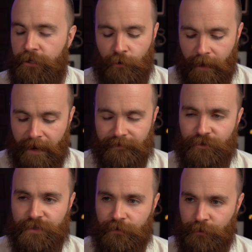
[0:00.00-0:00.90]
You don't have to
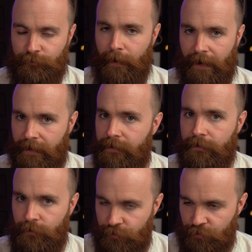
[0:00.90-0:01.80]
just search by
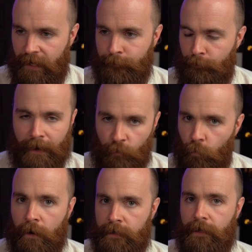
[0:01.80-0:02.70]
username or by
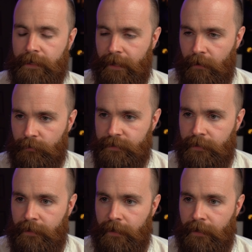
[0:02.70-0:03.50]
one account.